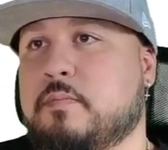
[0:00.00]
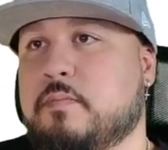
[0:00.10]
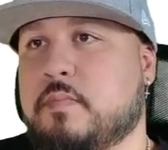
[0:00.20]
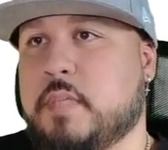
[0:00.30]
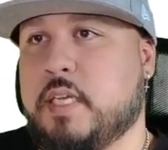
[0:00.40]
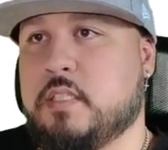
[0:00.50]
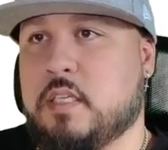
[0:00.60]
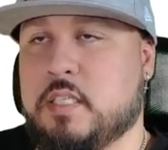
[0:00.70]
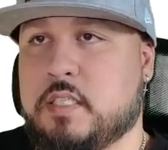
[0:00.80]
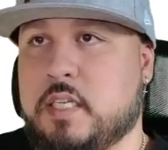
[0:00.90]
things
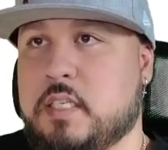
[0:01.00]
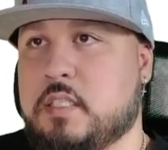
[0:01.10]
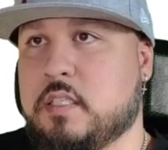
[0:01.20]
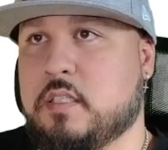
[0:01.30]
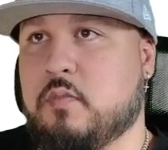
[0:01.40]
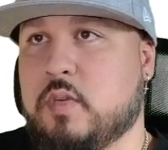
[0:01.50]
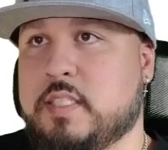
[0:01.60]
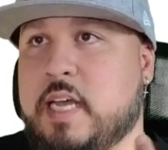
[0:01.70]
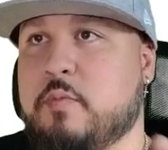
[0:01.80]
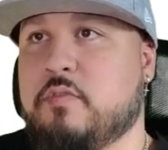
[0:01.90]
such as this is what
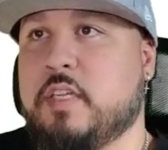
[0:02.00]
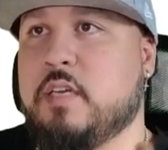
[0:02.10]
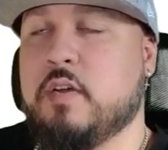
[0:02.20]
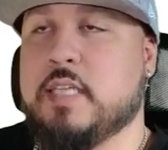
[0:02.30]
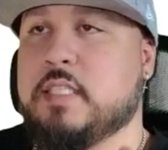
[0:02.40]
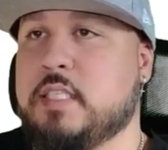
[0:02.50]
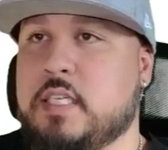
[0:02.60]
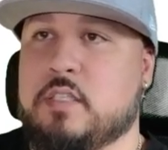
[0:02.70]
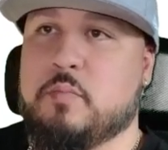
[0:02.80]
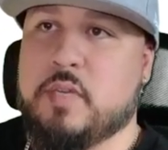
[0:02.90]
type of legal entity
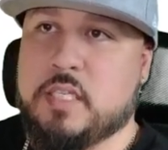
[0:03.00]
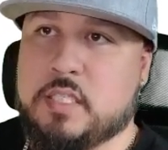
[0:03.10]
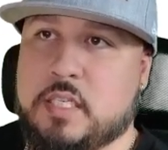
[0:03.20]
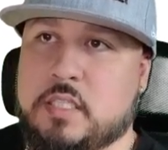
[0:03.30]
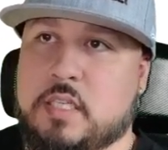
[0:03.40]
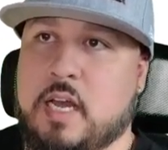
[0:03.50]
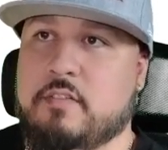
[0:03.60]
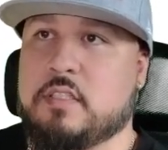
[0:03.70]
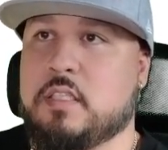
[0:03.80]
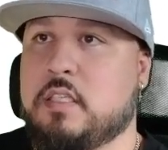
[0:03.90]
is your business.
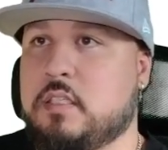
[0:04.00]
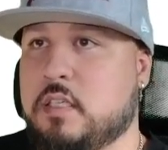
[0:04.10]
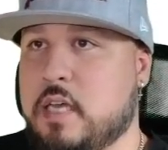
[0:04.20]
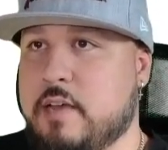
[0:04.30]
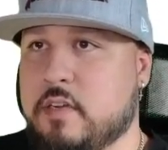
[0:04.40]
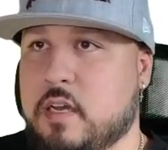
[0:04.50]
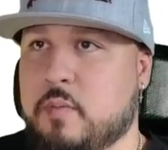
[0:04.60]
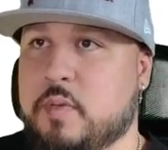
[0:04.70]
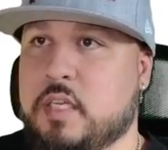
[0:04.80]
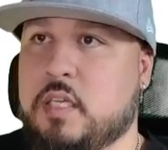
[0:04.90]
Obviously, I have a
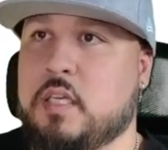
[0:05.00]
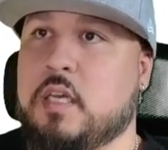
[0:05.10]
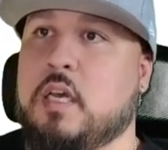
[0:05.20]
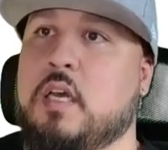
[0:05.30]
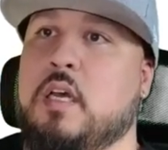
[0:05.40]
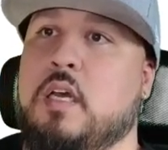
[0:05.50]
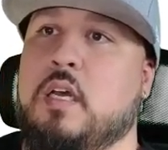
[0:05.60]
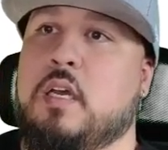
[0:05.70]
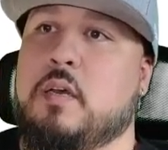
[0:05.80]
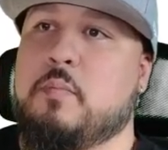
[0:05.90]
company.
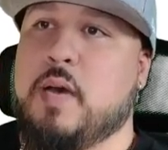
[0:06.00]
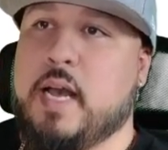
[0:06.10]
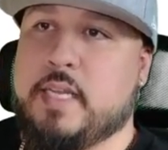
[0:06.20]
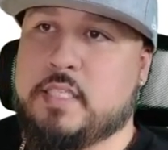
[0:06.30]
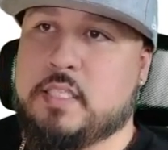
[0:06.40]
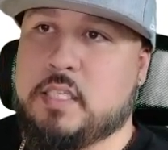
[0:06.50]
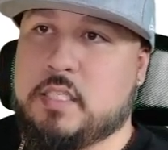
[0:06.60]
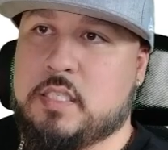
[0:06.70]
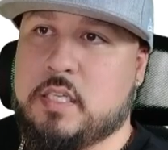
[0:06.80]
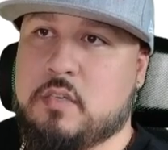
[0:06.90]
Mine is a
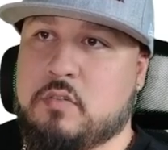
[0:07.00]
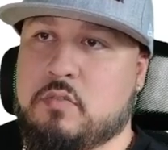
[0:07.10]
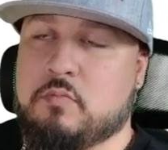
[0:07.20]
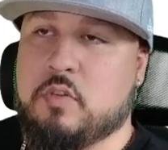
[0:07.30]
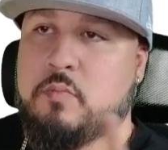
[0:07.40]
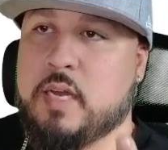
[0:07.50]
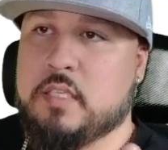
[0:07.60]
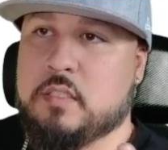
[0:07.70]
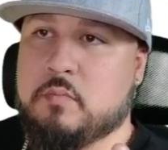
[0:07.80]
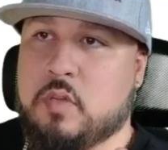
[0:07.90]
single, no, mine
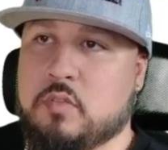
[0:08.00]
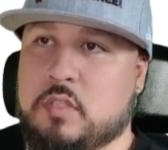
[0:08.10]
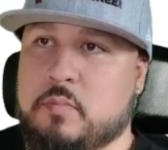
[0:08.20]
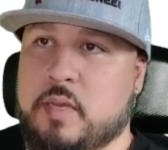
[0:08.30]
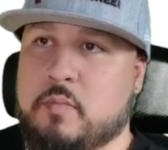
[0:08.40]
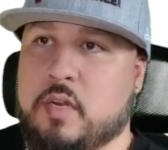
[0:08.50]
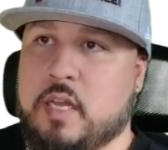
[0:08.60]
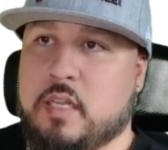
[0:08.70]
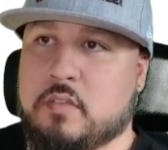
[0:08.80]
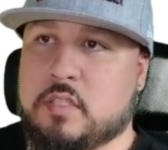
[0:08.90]
is a multi-member
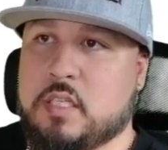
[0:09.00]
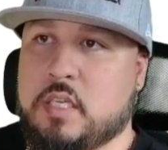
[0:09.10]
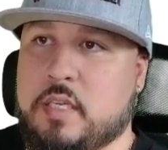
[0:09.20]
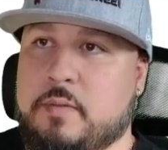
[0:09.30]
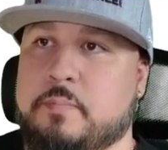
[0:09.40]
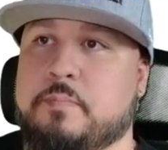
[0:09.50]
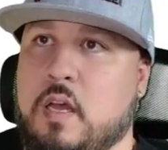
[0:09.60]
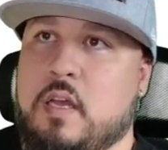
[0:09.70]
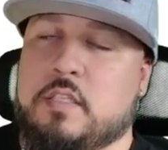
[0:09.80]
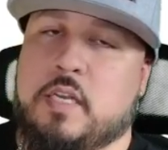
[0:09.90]
LLC.
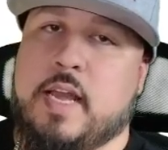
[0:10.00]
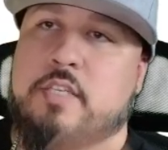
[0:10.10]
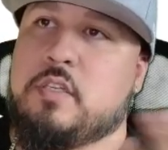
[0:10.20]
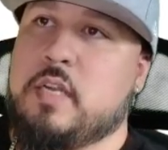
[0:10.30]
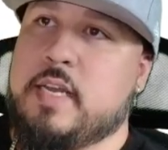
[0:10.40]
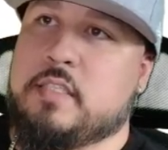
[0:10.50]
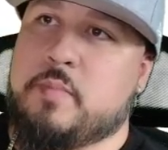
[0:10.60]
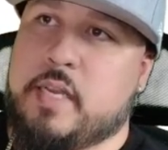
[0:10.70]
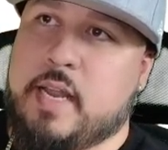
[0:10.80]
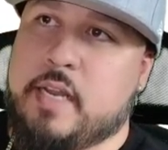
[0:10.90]
It's going to ask you your
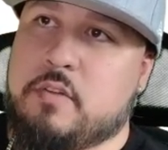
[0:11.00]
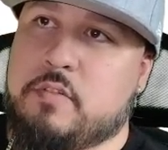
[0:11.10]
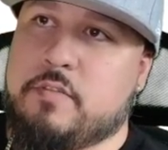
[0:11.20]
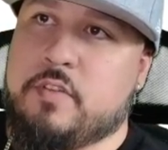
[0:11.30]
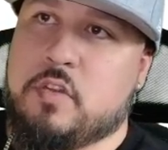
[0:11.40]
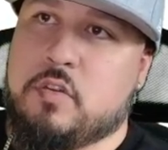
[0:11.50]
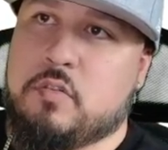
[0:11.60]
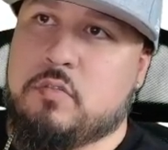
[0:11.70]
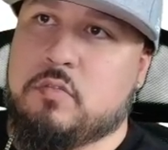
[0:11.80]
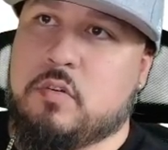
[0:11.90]
estimated annual
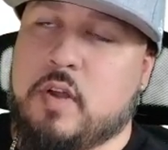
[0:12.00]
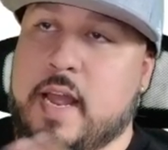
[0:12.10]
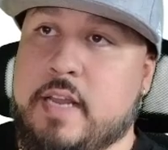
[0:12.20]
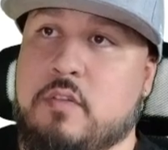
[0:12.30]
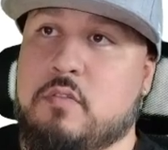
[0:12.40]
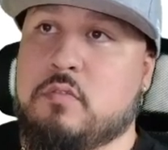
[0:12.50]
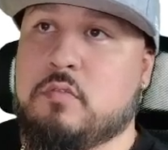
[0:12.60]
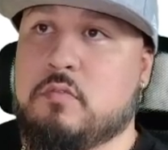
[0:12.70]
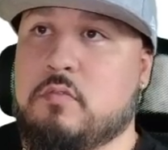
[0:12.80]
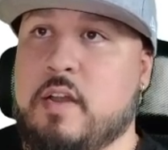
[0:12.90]
review or annual
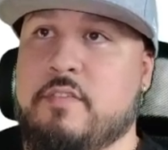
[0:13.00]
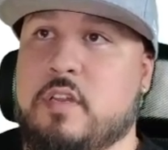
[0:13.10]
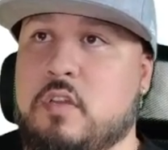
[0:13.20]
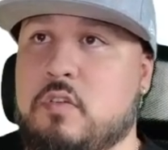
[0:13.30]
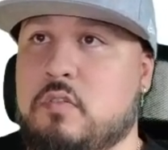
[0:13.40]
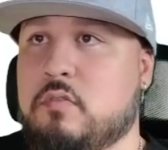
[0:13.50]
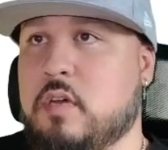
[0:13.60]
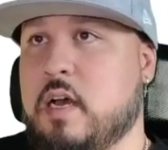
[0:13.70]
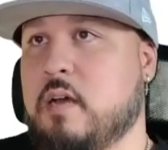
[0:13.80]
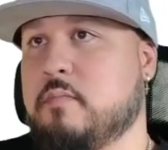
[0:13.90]
revenue.
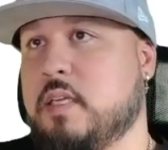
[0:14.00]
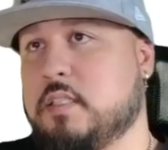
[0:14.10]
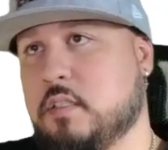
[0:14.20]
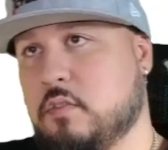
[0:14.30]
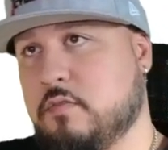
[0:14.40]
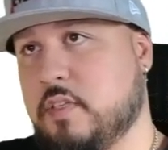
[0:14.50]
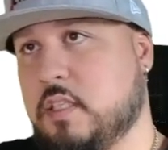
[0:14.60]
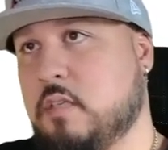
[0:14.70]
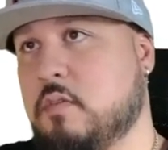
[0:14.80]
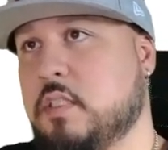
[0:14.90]
I'm less than
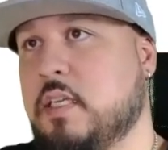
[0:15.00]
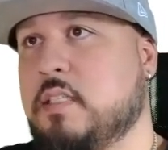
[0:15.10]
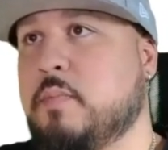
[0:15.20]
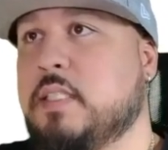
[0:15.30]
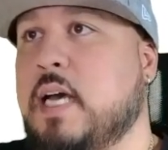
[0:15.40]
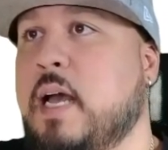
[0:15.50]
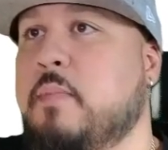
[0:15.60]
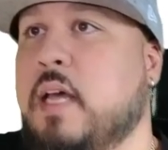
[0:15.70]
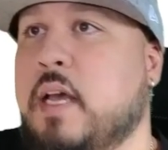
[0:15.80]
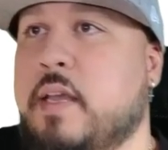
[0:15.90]
250. What is the estimate
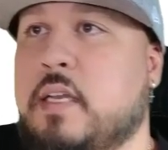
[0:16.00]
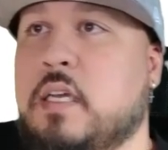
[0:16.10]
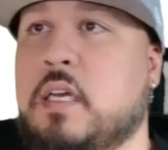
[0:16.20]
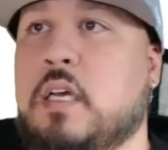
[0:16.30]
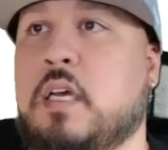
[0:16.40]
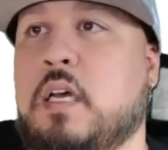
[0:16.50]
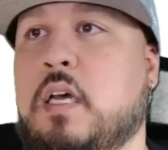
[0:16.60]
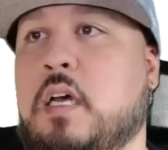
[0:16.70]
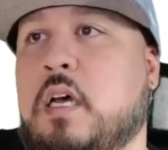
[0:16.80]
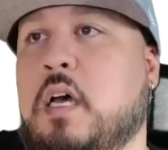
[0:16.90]
timeline?
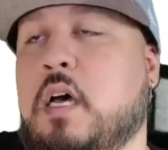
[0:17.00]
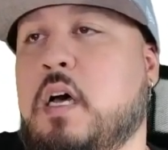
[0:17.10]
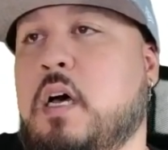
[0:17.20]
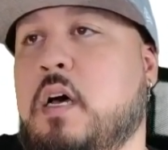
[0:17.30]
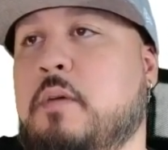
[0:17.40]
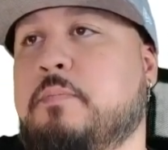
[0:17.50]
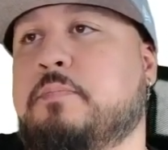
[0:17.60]
What's